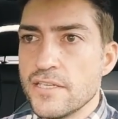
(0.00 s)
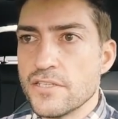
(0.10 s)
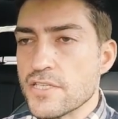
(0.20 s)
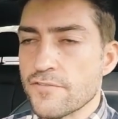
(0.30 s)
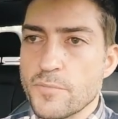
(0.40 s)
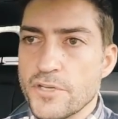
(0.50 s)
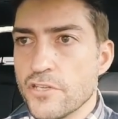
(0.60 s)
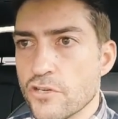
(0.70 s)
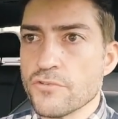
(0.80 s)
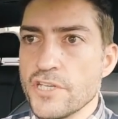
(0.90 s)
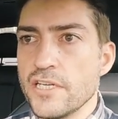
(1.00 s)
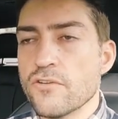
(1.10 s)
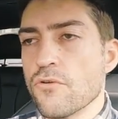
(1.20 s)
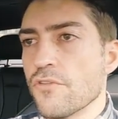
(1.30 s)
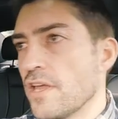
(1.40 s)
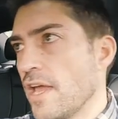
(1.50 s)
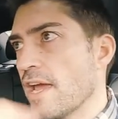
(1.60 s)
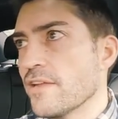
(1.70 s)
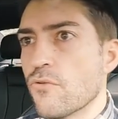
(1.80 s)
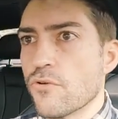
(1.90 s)
does everybody agree? Or the
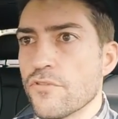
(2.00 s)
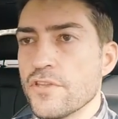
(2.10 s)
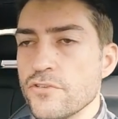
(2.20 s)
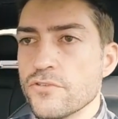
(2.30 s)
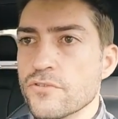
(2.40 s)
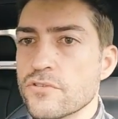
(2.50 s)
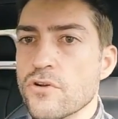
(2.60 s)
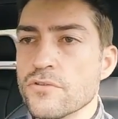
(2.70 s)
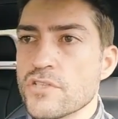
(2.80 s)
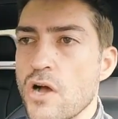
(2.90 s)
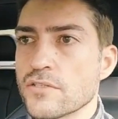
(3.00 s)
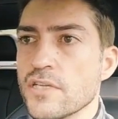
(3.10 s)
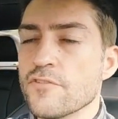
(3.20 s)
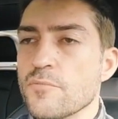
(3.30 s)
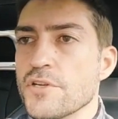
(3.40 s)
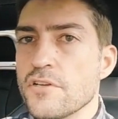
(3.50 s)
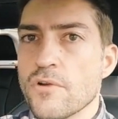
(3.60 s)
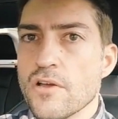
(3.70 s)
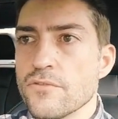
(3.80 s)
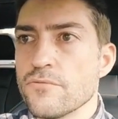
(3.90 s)
and or then you go and talk to everybody
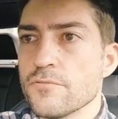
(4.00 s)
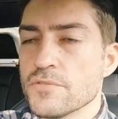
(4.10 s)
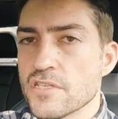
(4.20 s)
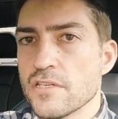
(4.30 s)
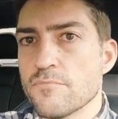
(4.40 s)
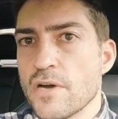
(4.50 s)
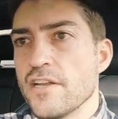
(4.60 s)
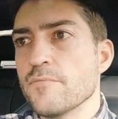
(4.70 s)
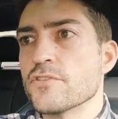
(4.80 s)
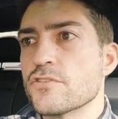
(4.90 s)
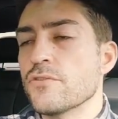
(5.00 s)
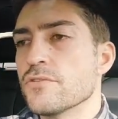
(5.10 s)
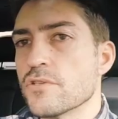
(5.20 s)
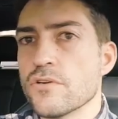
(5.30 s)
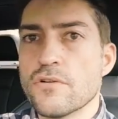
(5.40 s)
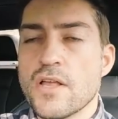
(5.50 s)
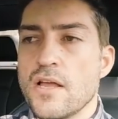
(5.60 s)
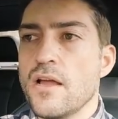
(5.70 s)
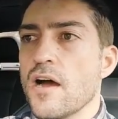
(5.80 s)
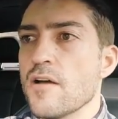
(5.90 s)
around the room and say, my name is so and so,
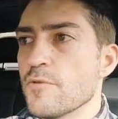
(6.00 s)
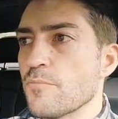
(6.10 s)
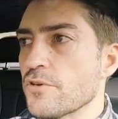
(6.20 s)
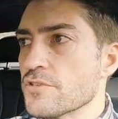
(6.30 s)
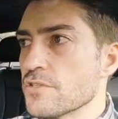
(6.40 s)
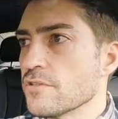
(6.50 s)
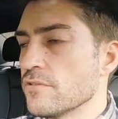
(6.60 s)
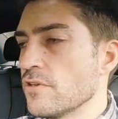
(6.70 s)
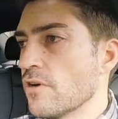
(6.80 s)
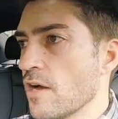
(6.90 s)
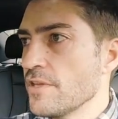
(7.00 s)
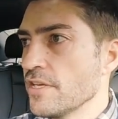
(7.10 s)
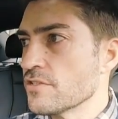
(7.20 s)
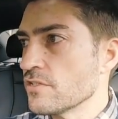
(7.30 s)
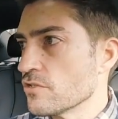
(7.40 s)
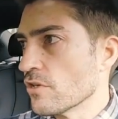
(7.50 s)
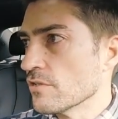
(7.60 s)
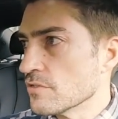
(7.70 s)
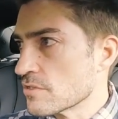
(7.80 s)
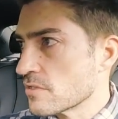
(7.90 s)
I'm the person, you know, I'm the
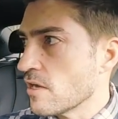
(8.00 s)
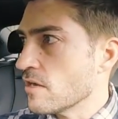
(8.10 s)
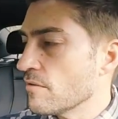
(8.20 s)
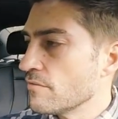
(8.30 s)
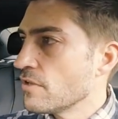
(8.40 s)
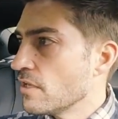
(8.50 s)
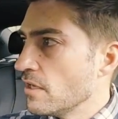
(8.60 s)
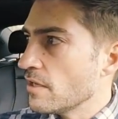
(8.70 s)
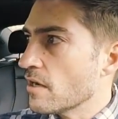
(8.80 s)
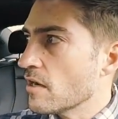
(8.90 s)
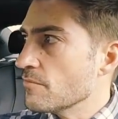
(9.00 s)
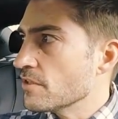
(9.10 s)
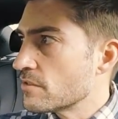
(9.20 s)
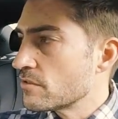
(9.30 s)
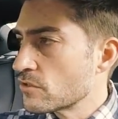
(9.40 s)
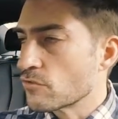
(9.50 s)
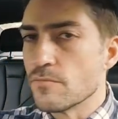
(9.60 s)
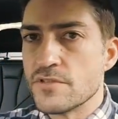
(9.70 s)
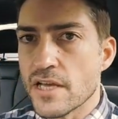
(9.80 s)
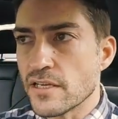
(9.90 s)
anesthesiologist, uh, and I'm the
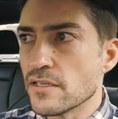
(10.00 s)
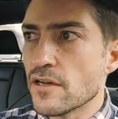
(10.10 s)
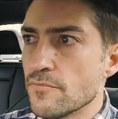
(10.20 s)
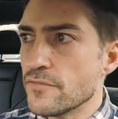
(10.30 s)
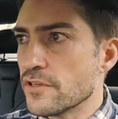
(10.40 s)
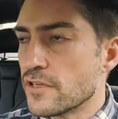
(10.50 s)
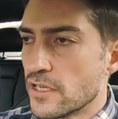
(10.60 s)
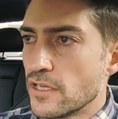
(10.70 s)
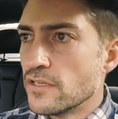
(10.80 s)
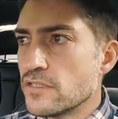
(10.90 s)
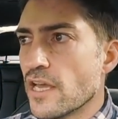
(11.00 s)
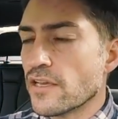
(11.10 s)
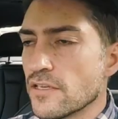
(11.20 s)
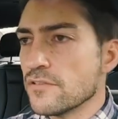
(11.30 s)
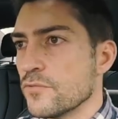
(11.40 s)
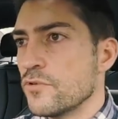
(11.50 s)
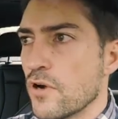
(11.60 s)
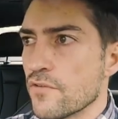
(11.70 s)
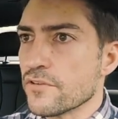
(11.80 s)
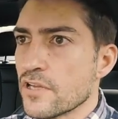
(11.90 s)
scrub tech, and I'm the tech, and
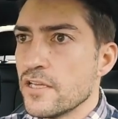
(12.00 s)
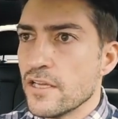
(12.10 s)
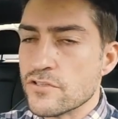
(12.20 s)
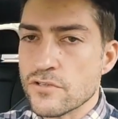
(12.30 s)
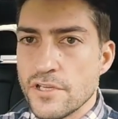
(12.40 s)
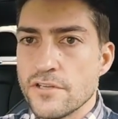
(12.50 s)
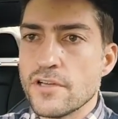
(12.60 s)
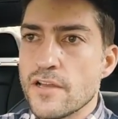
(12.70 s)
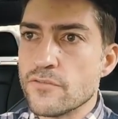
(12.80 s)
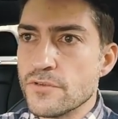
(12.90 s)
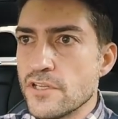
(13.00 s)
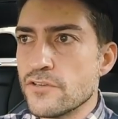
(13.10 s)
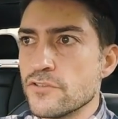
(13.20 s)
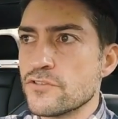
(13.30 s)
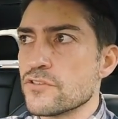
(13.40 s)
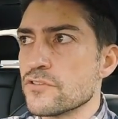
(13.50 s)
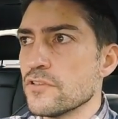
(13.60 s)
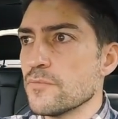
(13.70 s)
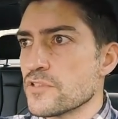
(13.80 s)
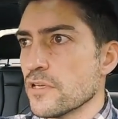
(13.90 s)
whoever. And so everyone introduces
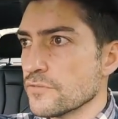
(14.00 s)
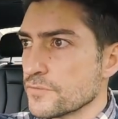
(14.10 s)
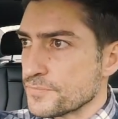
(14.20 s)
themselves.